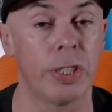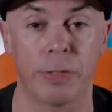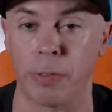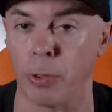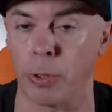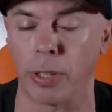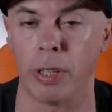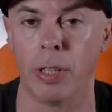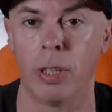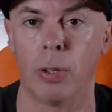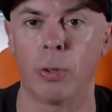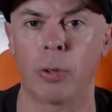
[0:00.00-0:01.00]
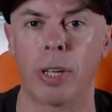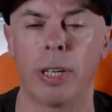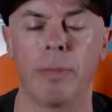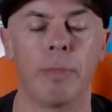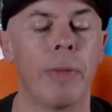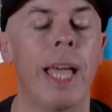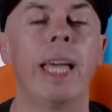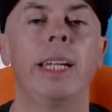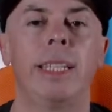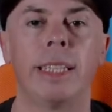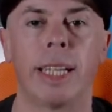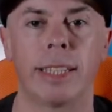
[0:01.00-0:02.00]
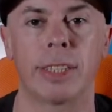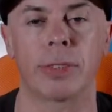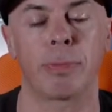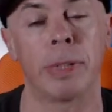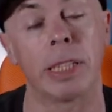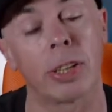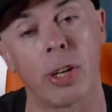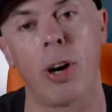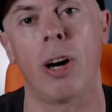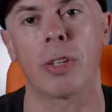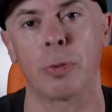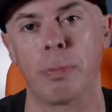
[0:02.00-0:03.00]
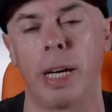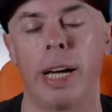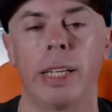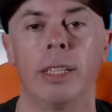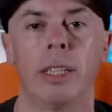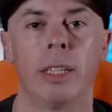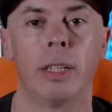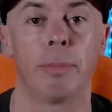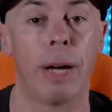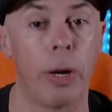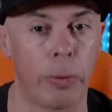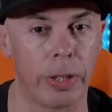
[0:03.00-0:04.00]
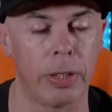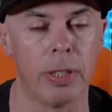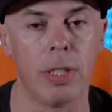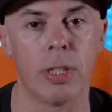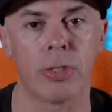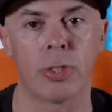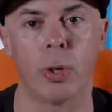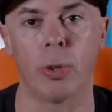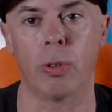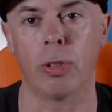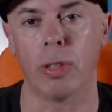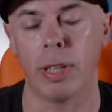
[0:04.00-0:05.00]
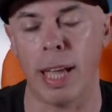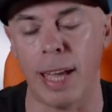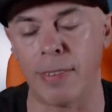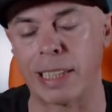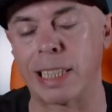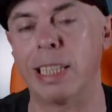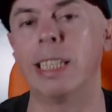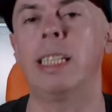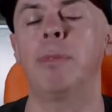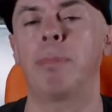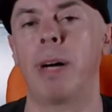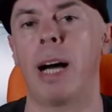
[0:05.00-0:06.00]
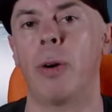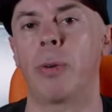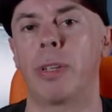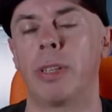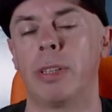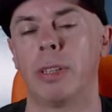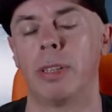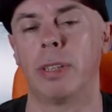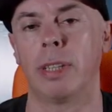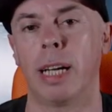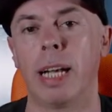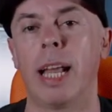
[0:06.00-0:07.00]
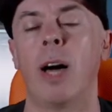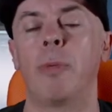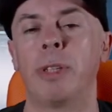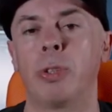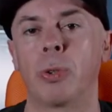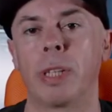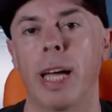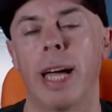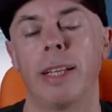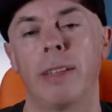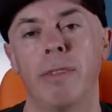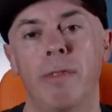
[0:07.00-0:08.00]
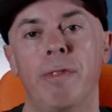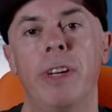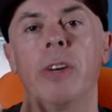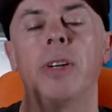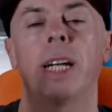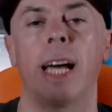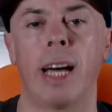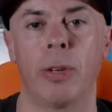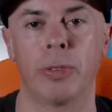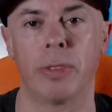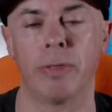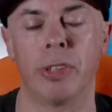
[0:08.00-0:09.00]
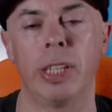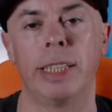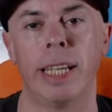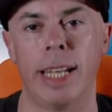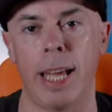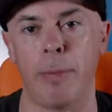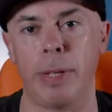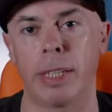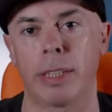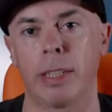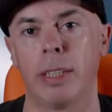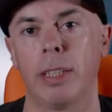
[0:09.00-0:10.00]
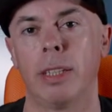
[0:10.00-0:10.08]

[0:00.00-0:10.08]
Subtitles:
floor, or anything that is being caused by power. So have a clean power, allow me to get very loud, very dynamic,